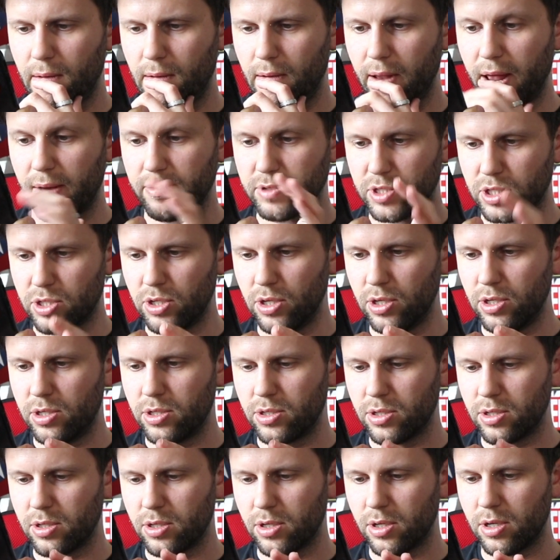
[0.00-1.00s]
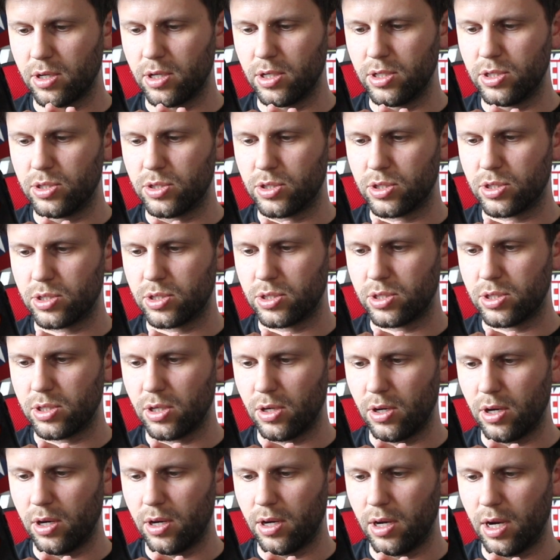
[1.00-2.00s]
That was good because
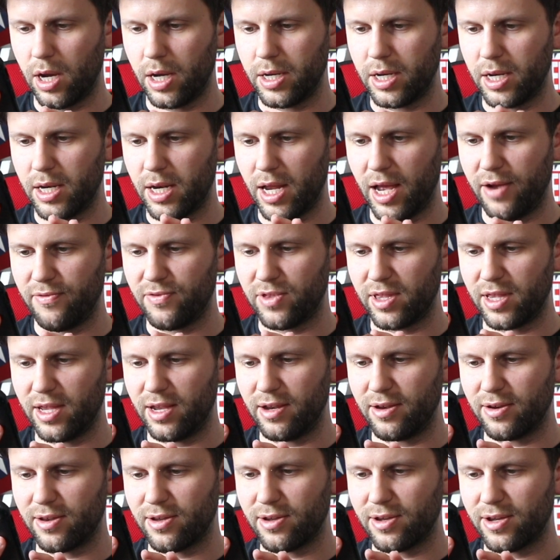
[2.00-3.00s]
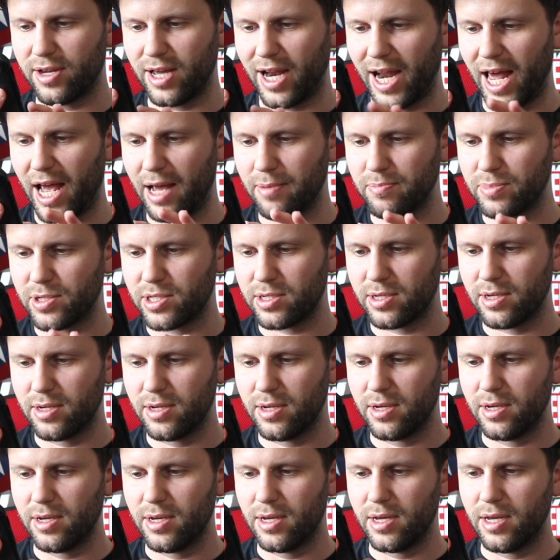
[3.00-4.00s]
I didn't. Everything didn't collapse.
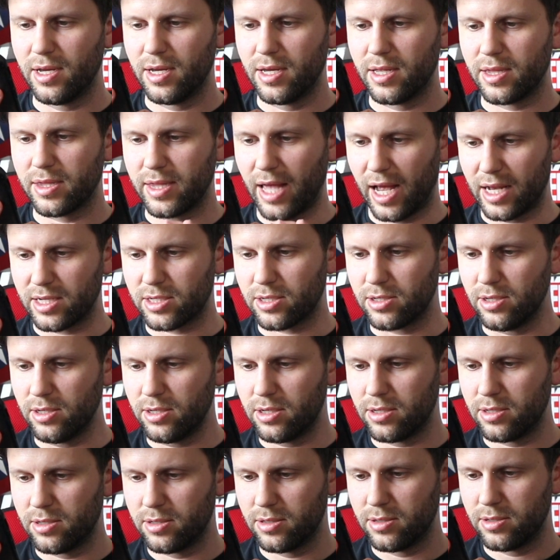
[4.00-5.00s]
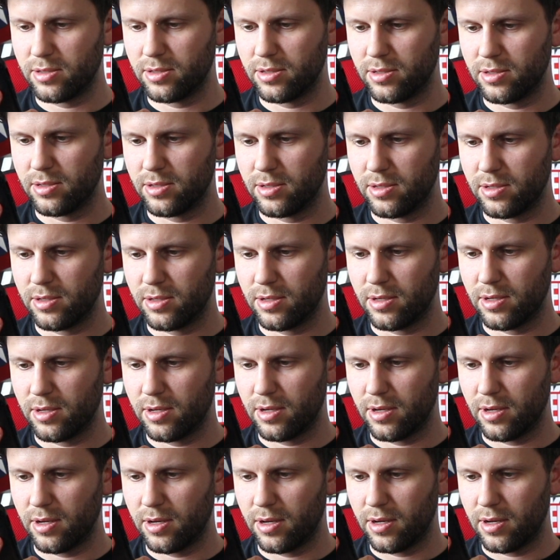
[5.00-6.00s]
That's good.
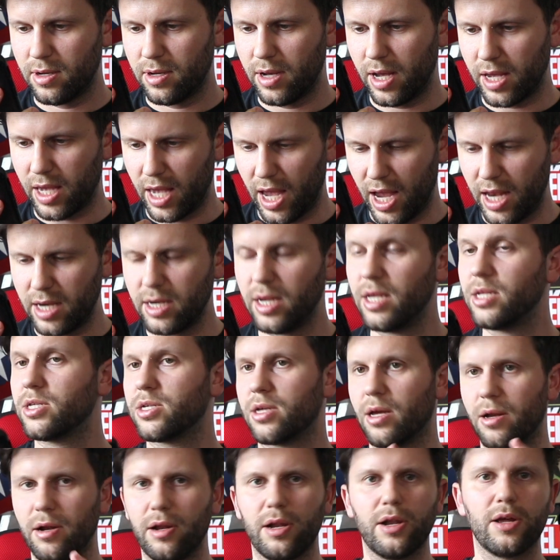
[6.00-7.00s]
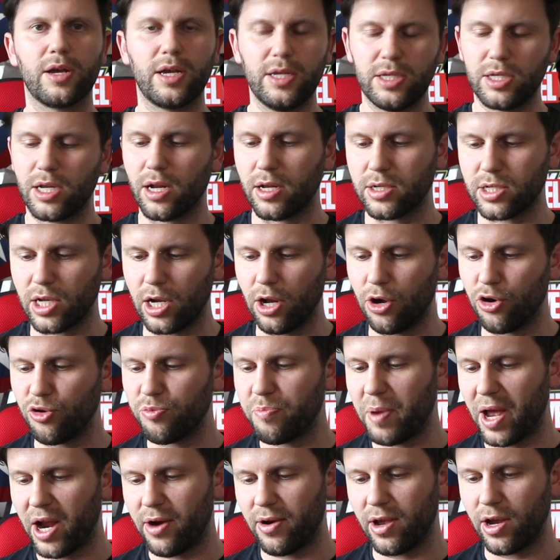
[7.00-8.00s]
Again, need to kind of look into those
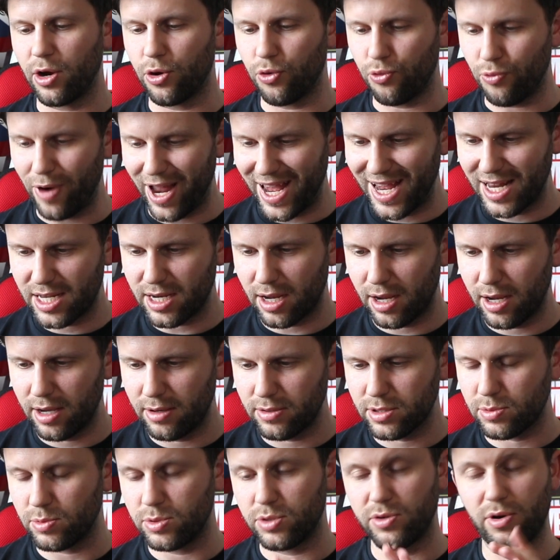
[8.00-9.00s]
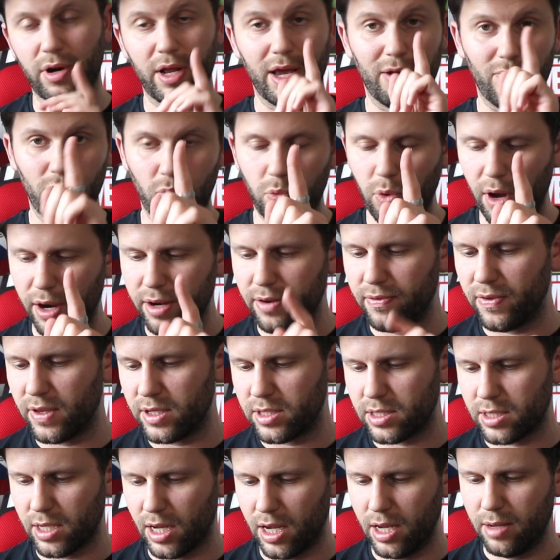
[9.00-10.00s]
load-bearing grey tiles, which we only have one
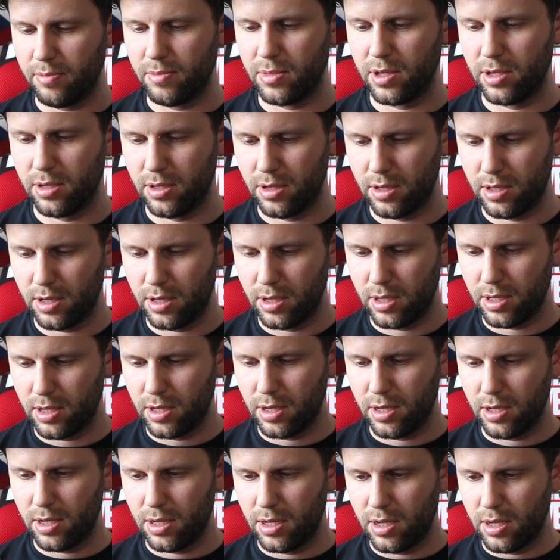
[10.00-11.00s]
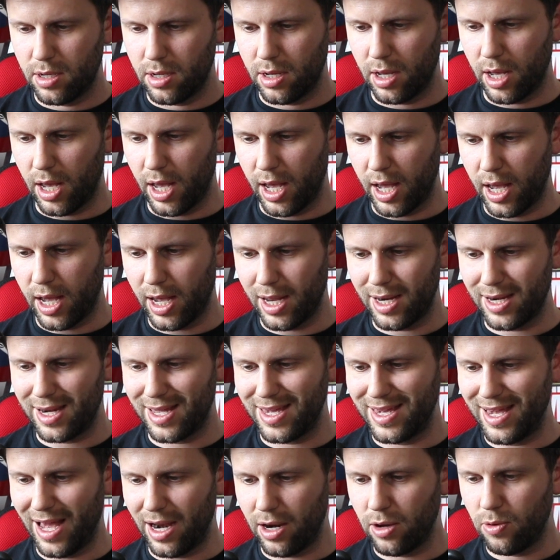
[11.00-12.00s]
this time. And
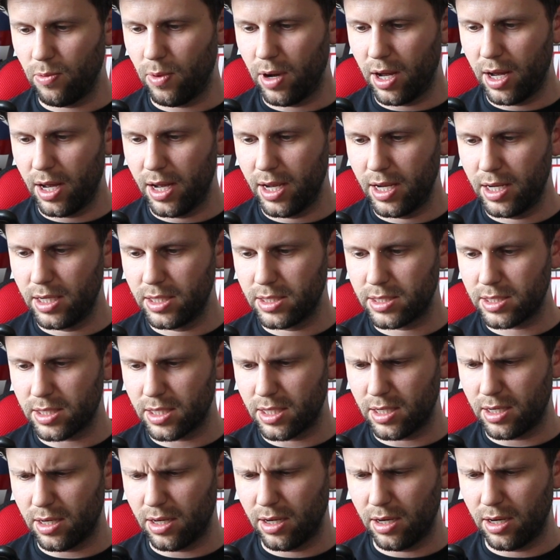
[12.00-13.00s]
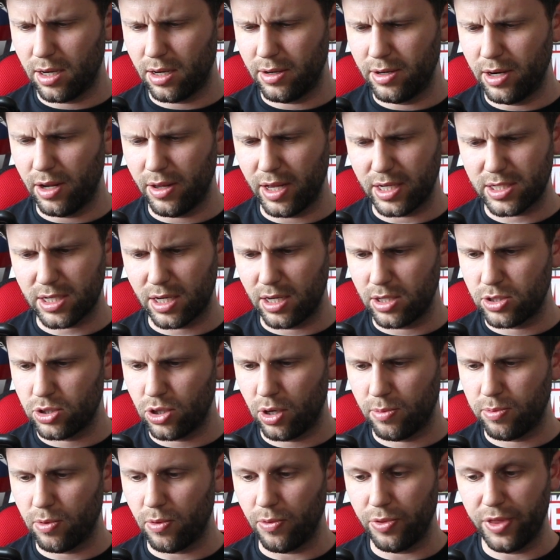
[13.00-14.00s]
yellow-wise... Oh, no, that's going to
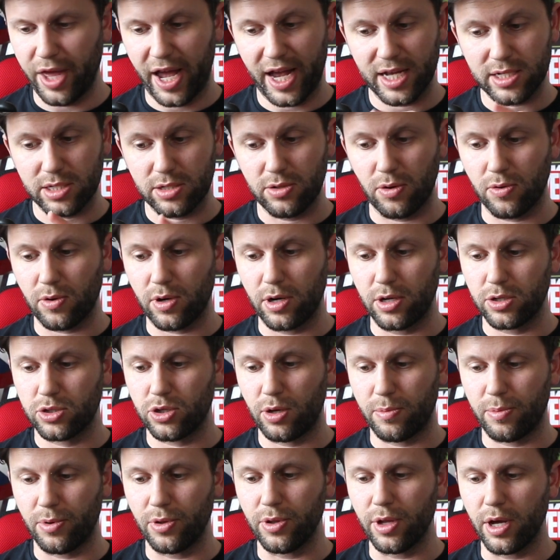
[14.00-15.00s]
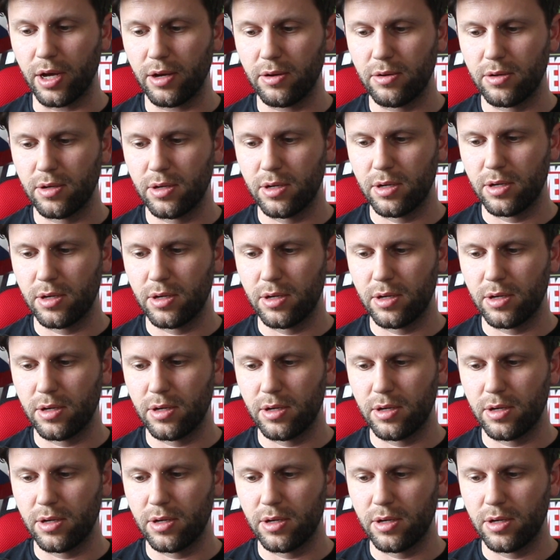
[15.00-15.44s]
topple. That's not going to topple, though.